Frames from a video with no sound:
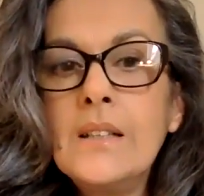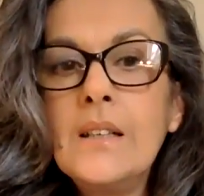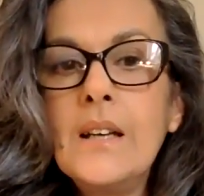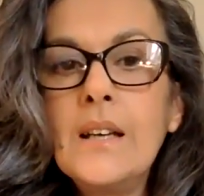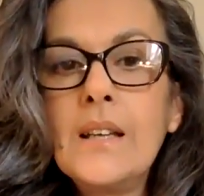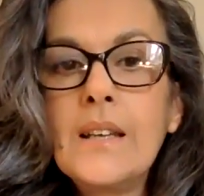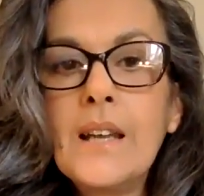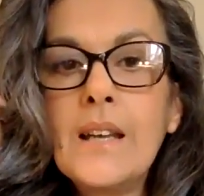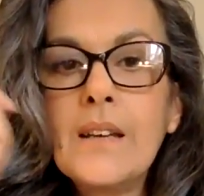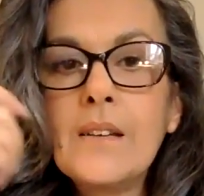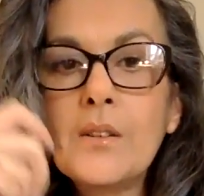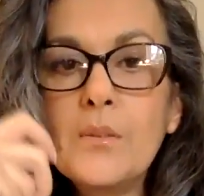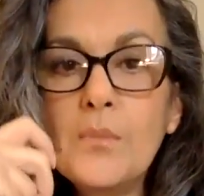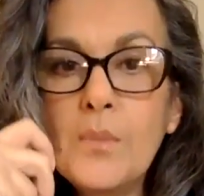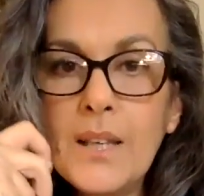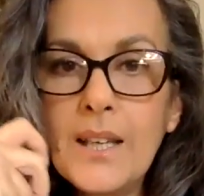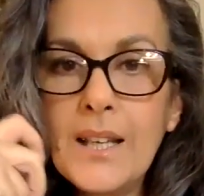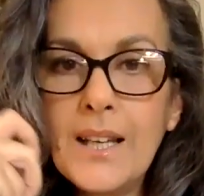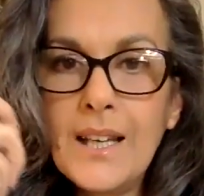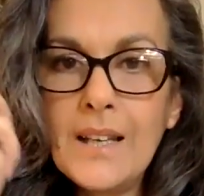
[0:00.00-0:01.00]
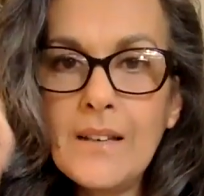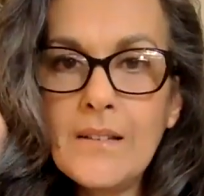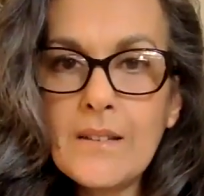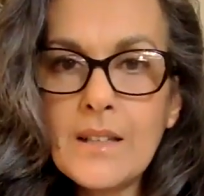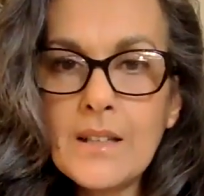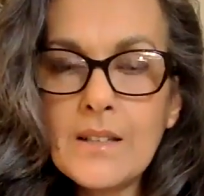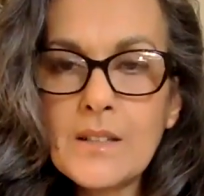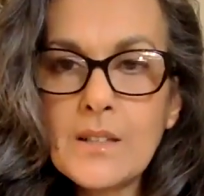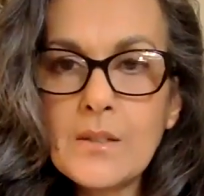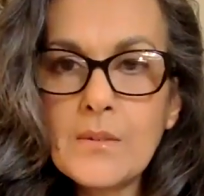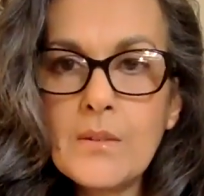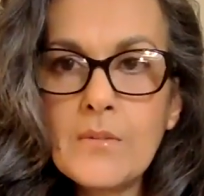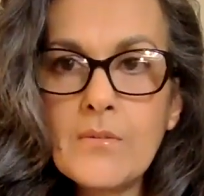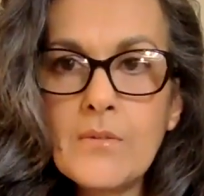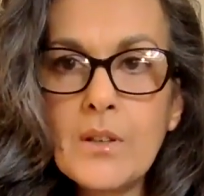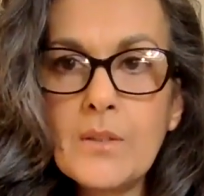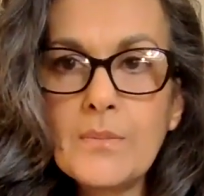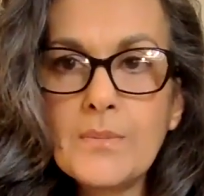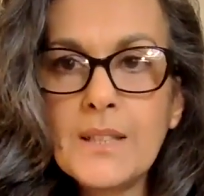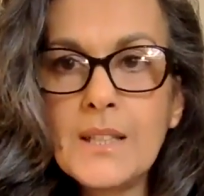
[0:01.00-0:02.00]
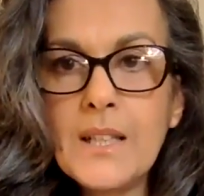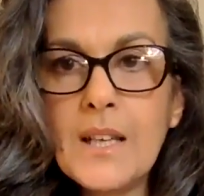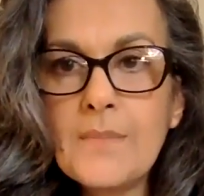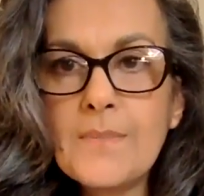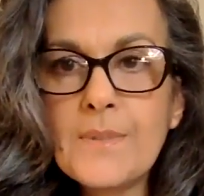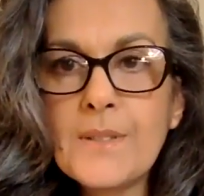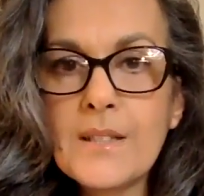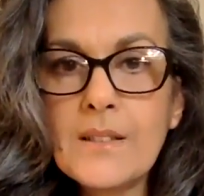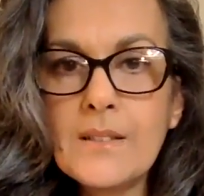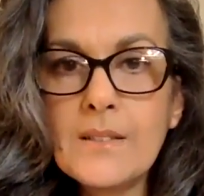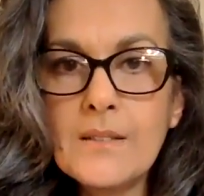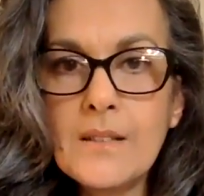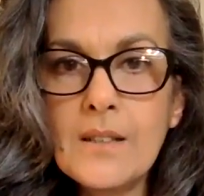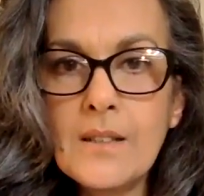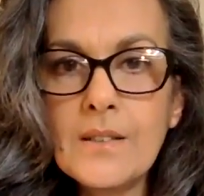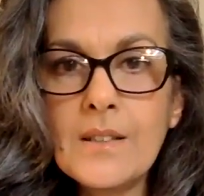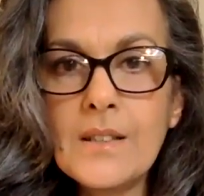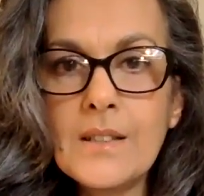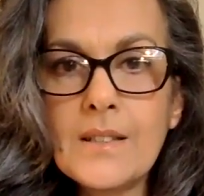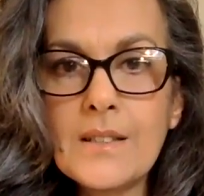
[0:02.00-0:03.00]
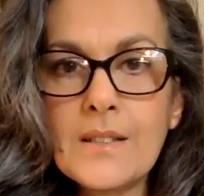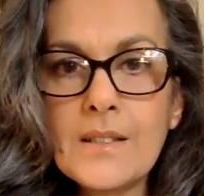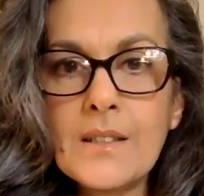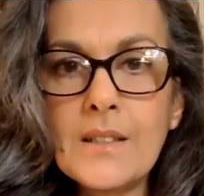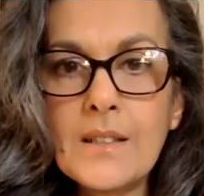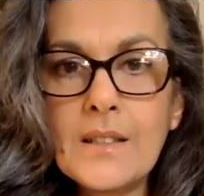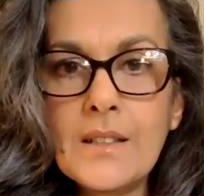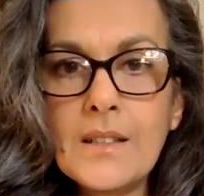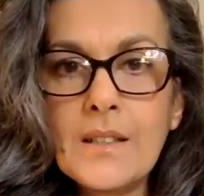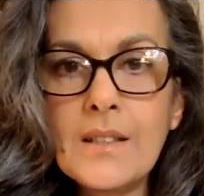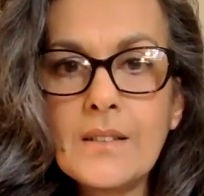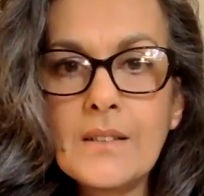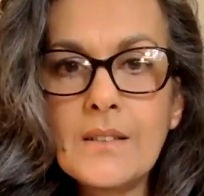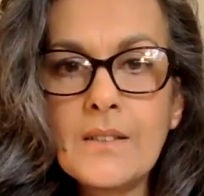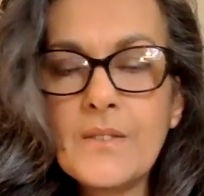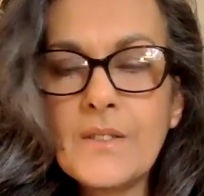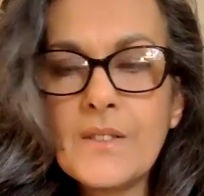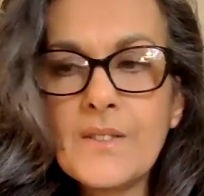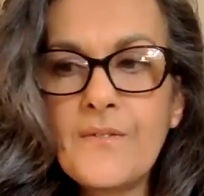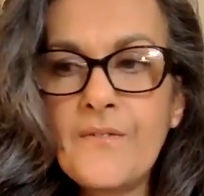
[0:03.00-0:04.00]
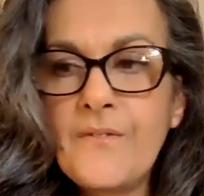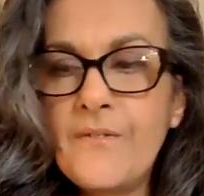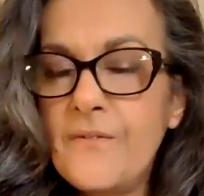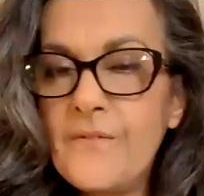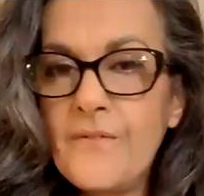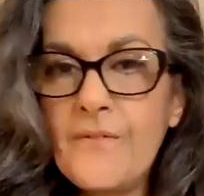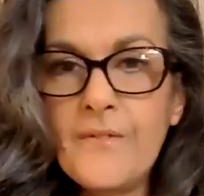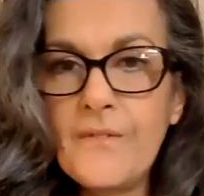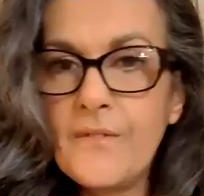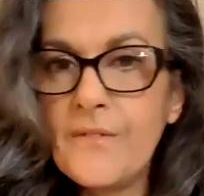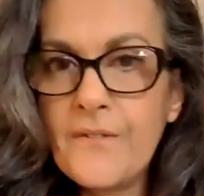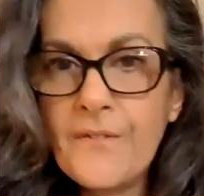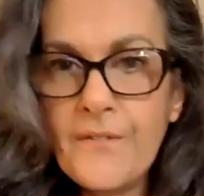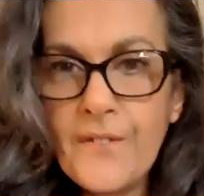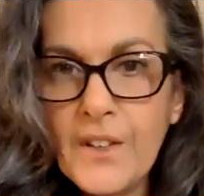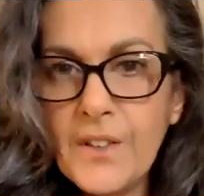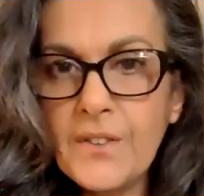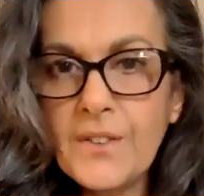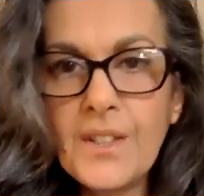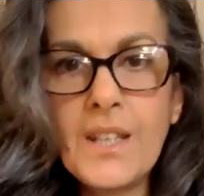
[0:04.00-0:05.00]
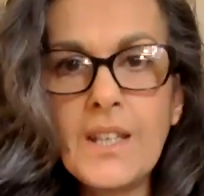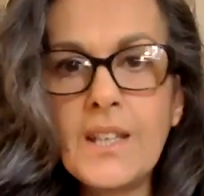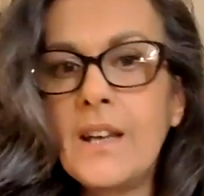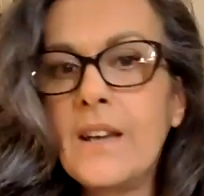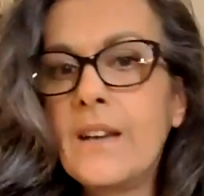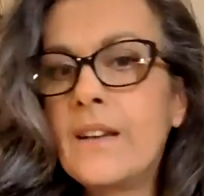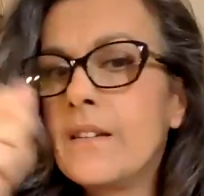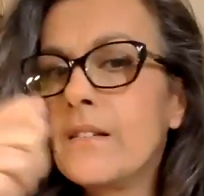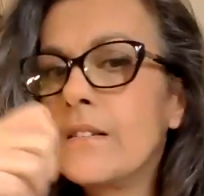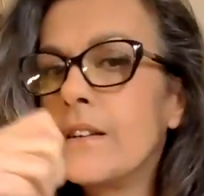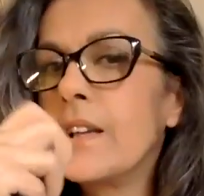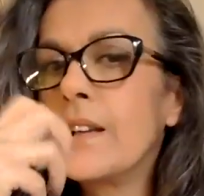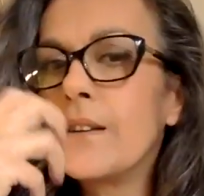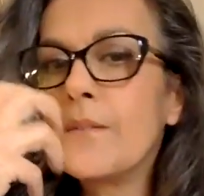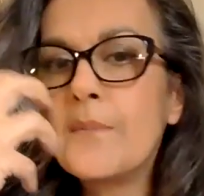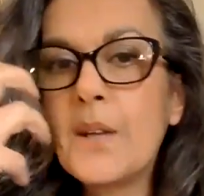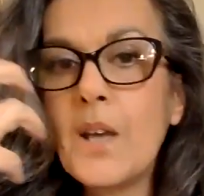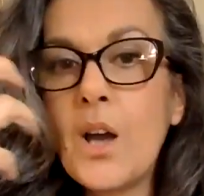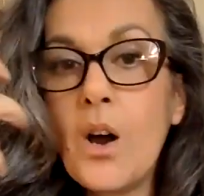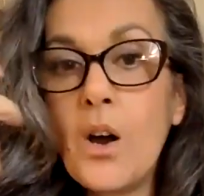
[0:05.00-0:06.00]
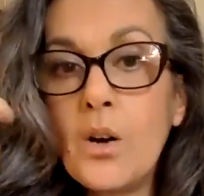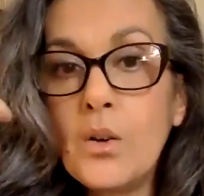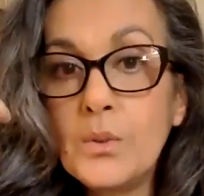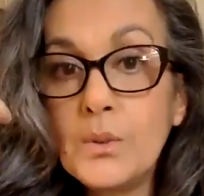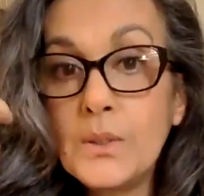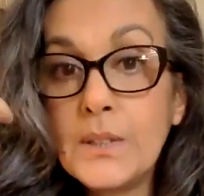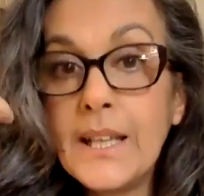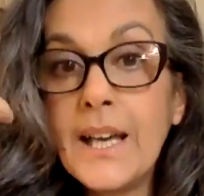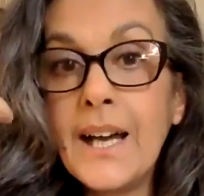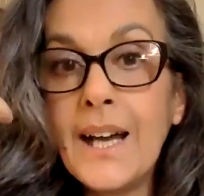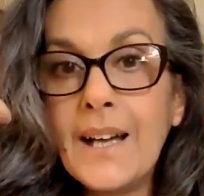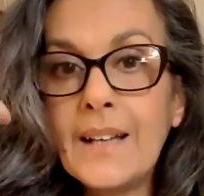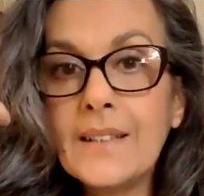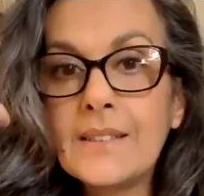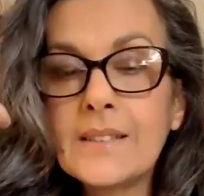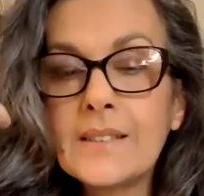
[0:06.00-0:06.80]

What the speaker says: And how can we allow that to erupt in absolute honesty? If it's filthy and angry, can we hold that?